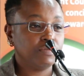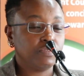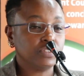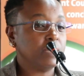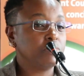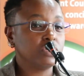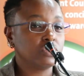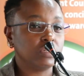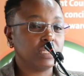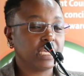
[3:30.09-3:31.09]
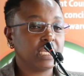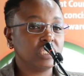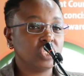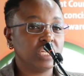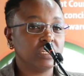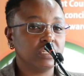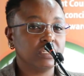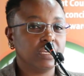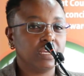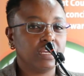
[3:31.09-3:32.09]
For some reason, the
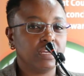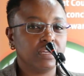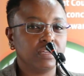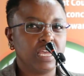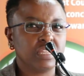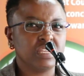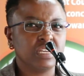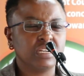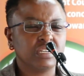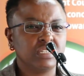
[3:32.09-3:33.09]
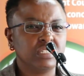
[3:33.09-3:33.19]
Kenyan, I think,